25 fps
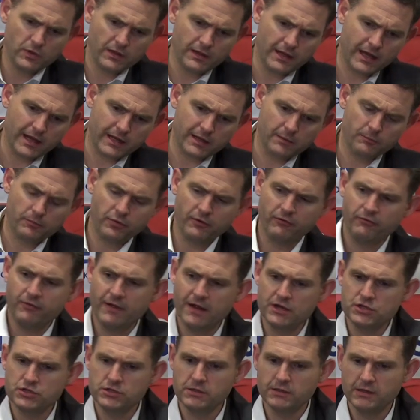We like him
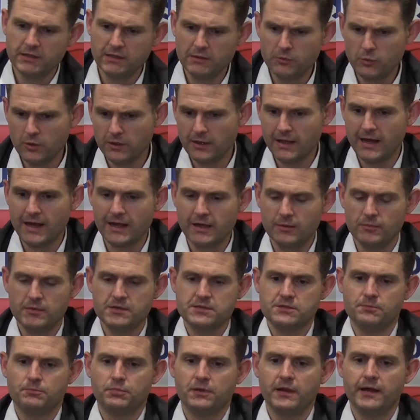professionally. We like him
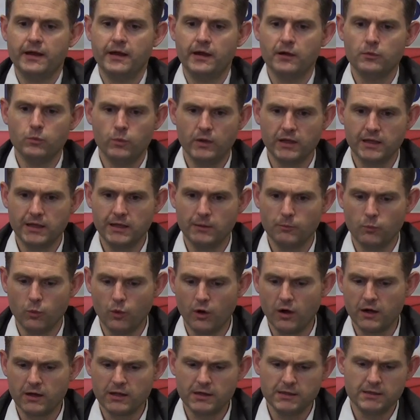as a player. We keep
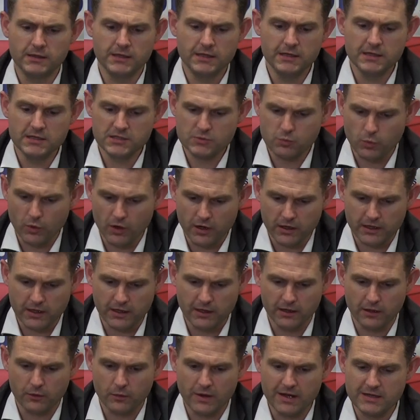working. He's
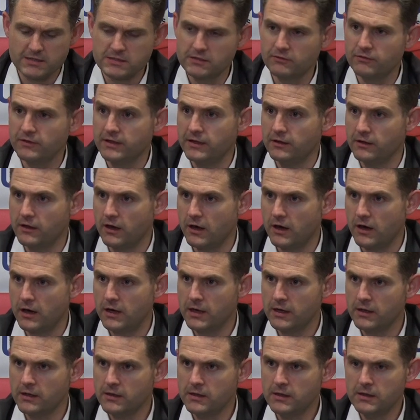working aggressively and
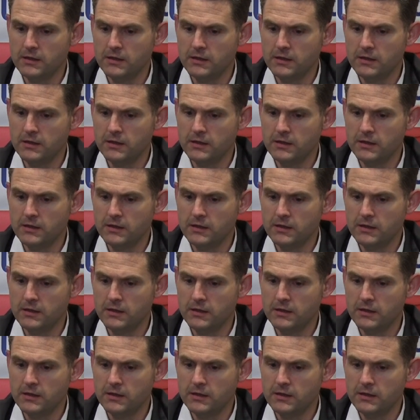hard.